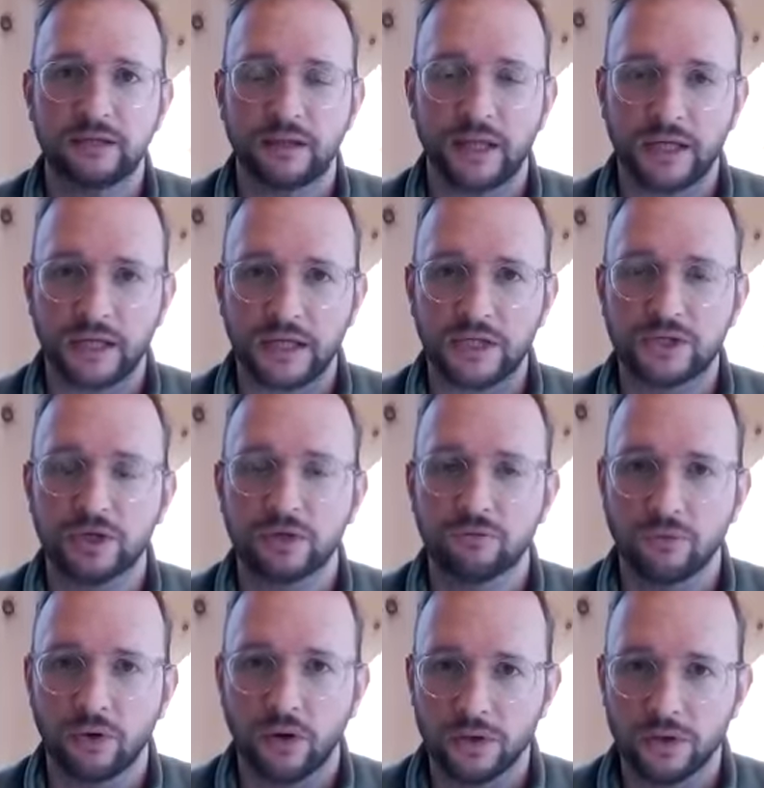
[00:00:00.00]
They each
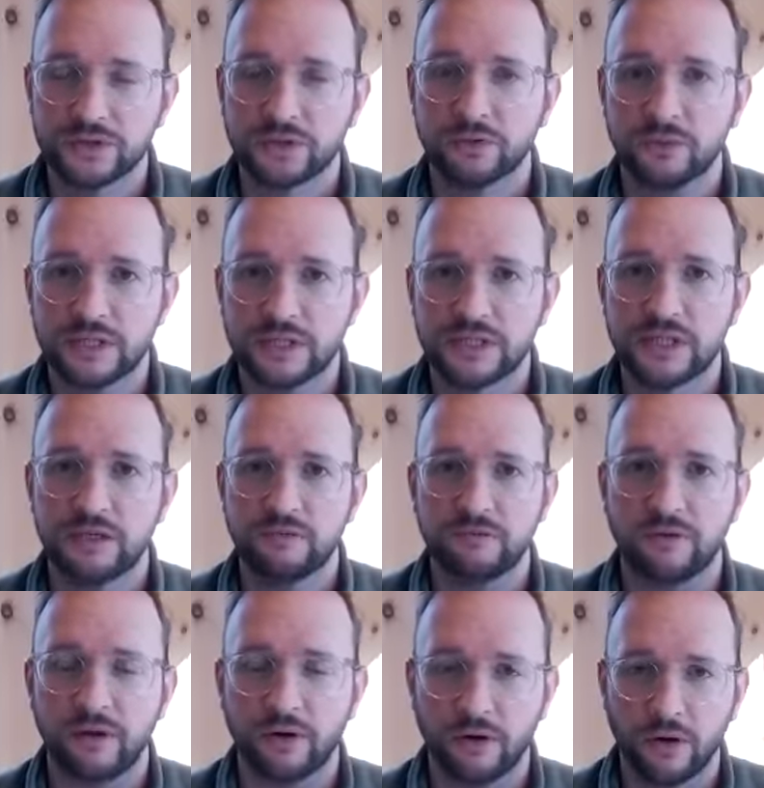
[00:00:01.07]
also
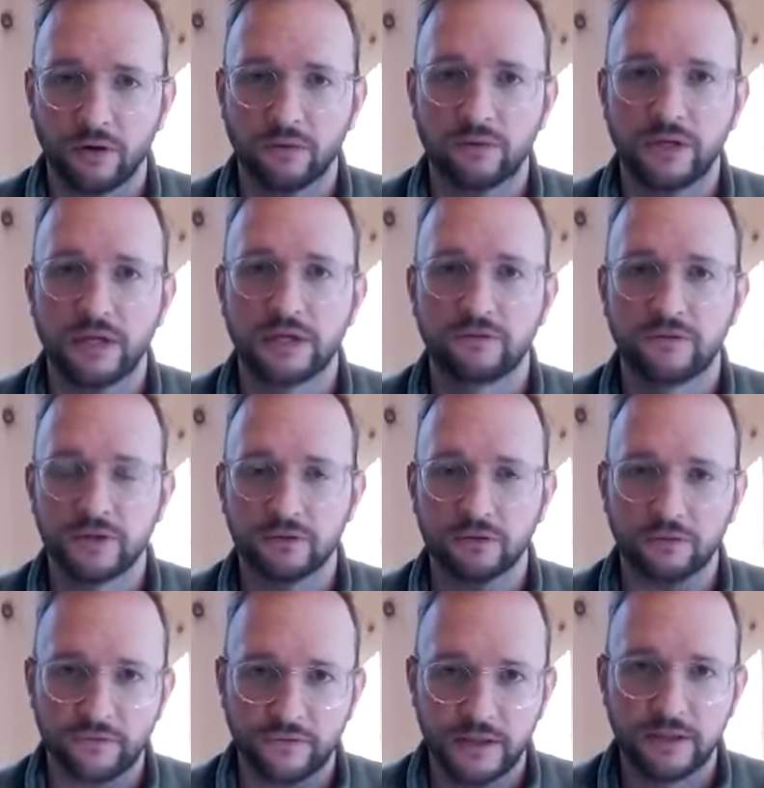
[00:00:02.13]
received their own individual
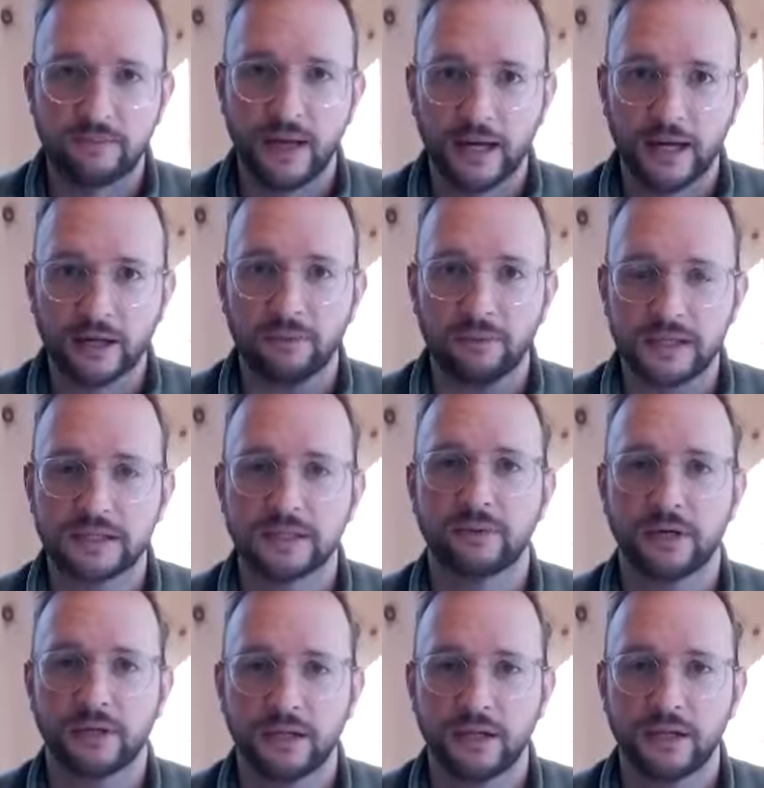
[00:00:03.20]
feedback based
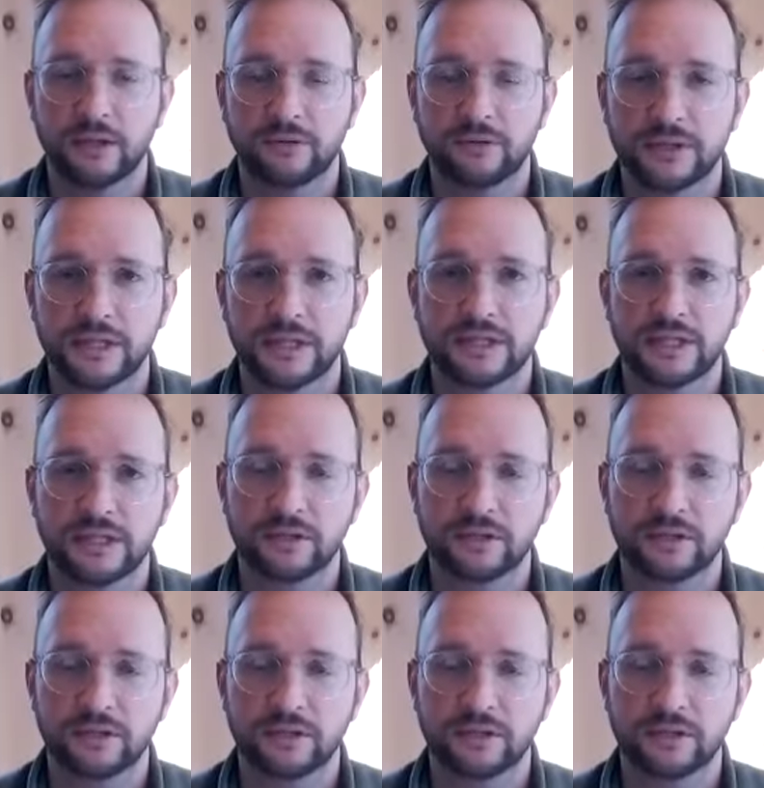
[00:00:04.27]
upon the LEA 360.